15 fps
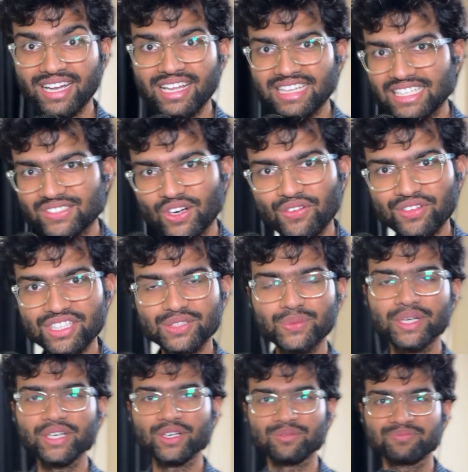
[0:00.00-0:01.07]
That's all for this
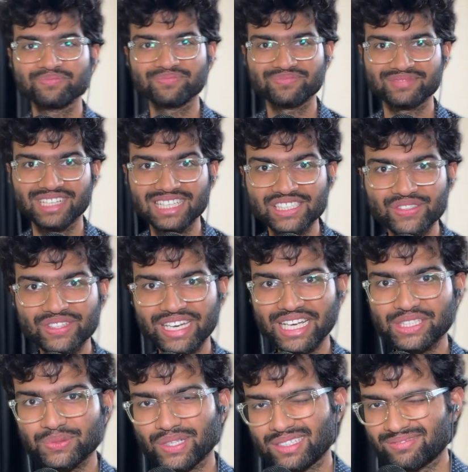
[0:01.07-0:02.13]
video. I'll see you in the
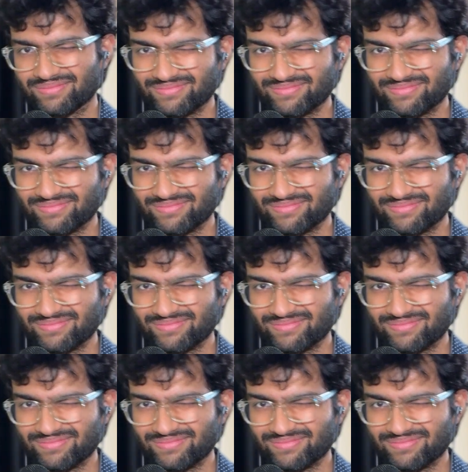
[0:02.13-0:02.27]
next one.